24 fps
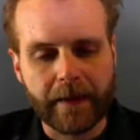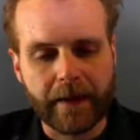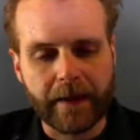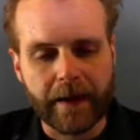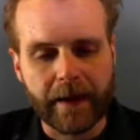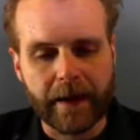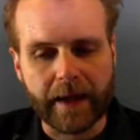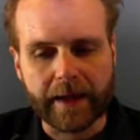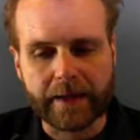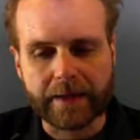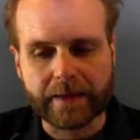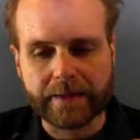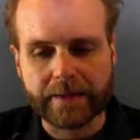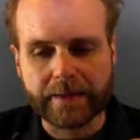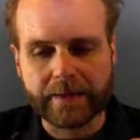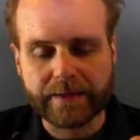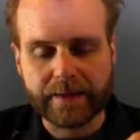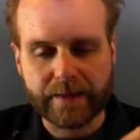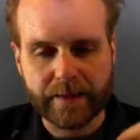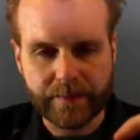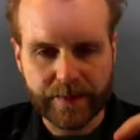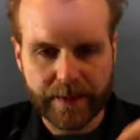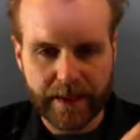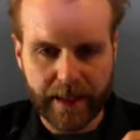And
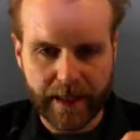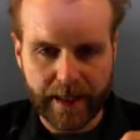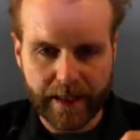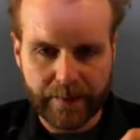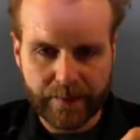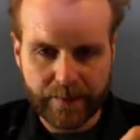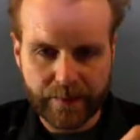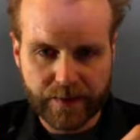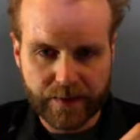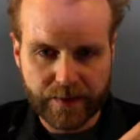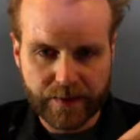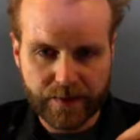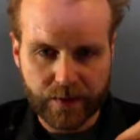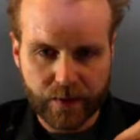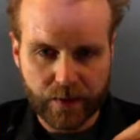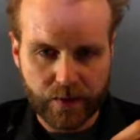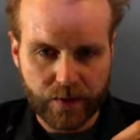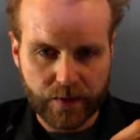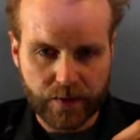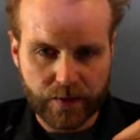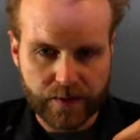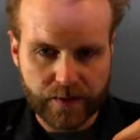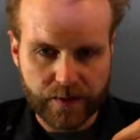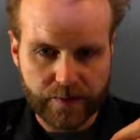sometimes
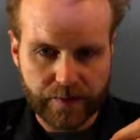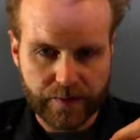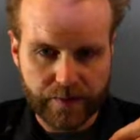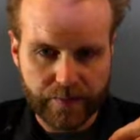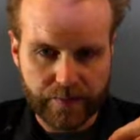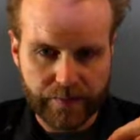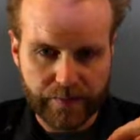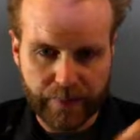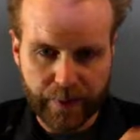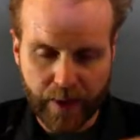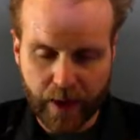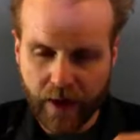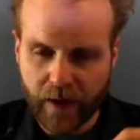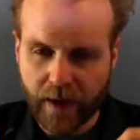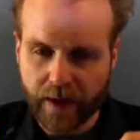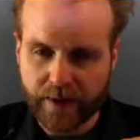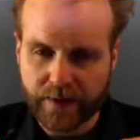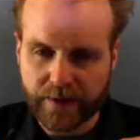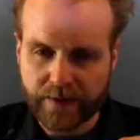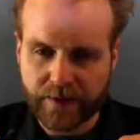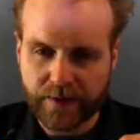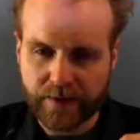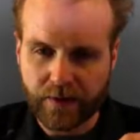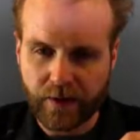those
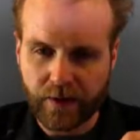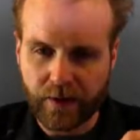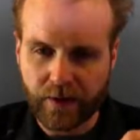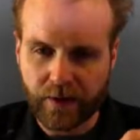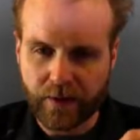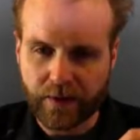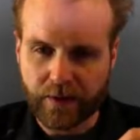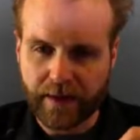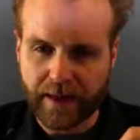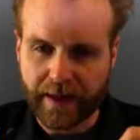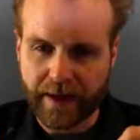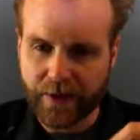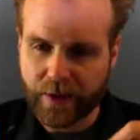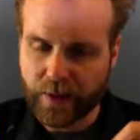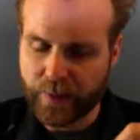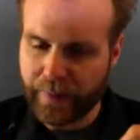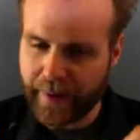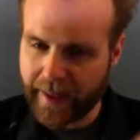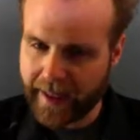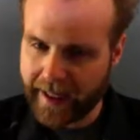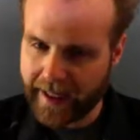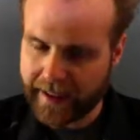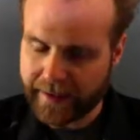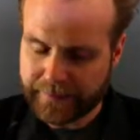bonds are either
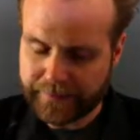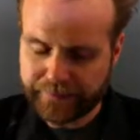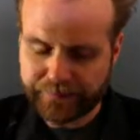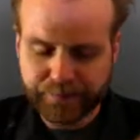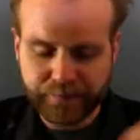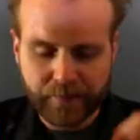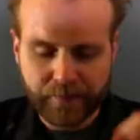bad